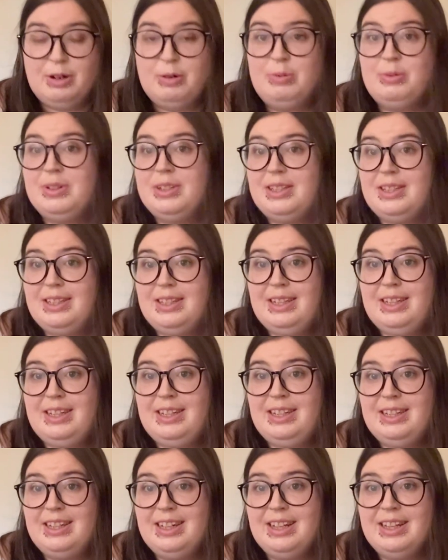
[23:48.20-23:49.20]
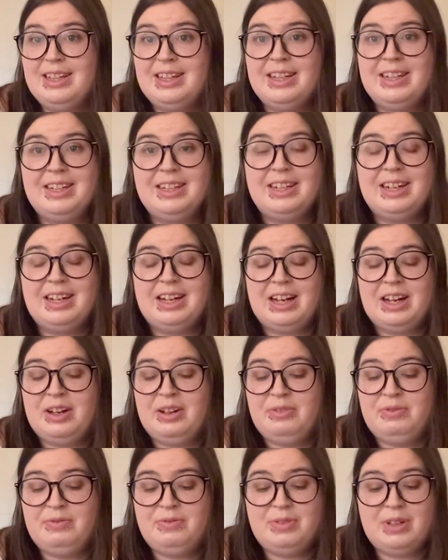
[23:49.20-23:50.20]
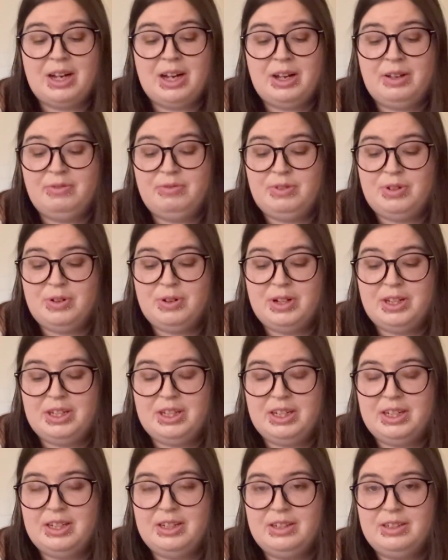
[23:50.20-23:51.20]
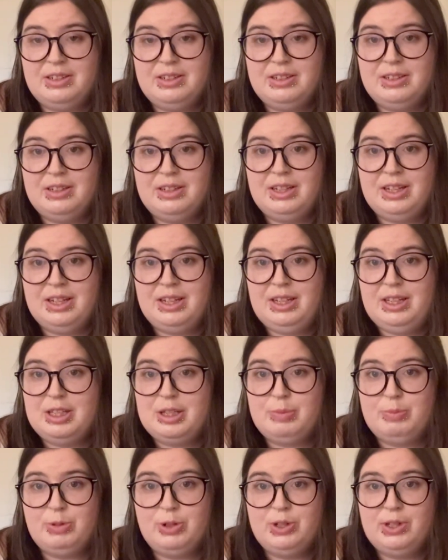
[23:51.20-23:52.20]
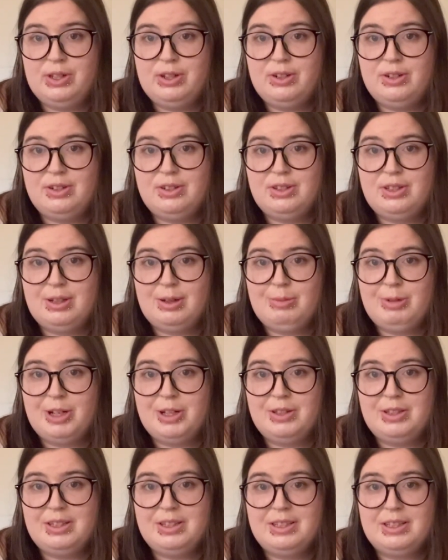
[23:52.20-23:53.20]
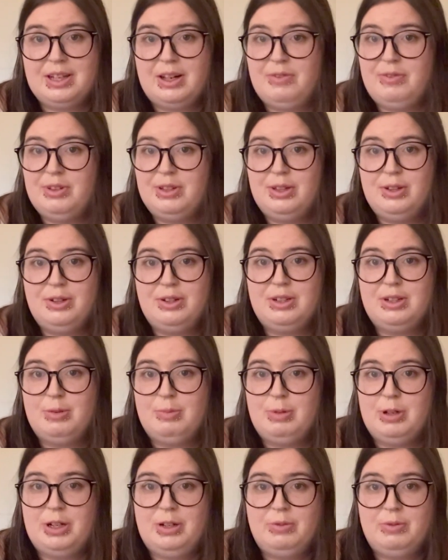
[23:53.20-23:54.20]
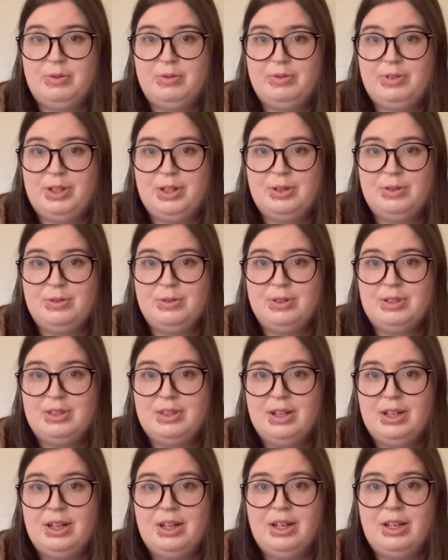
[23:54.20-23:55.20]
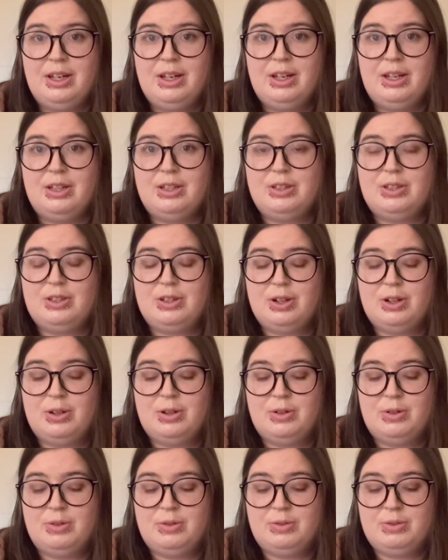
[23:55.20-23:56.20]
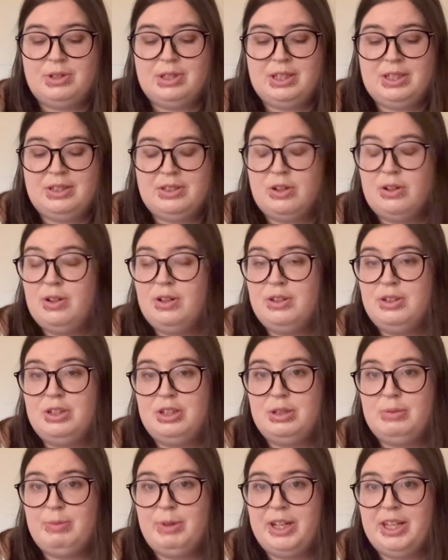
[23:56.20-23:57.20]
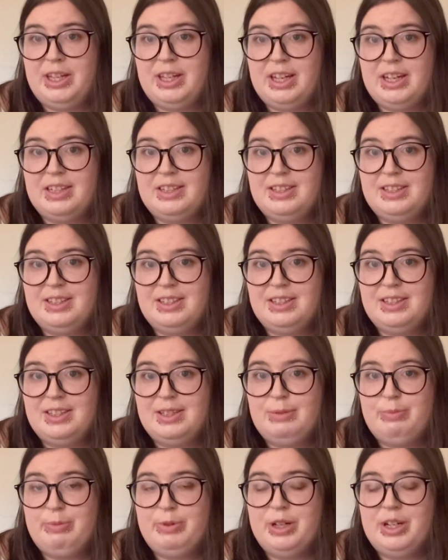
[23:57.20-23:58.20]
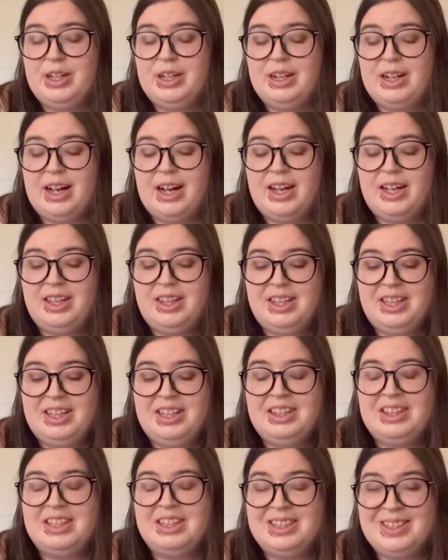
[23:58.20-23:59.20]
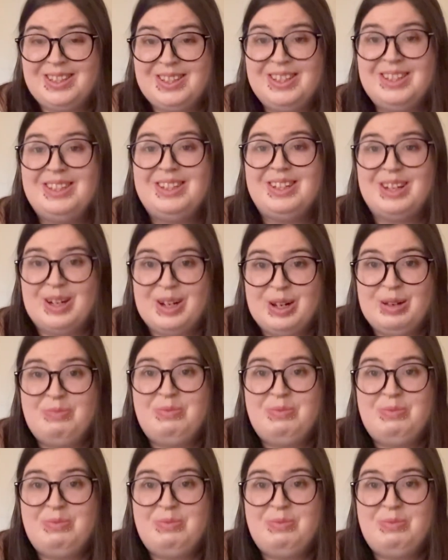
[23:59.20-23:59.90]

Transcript: We'll see. I have no idea any spoilers about this. I haven't looked up any reviews. So these are all just my guesses, but I think this is gonna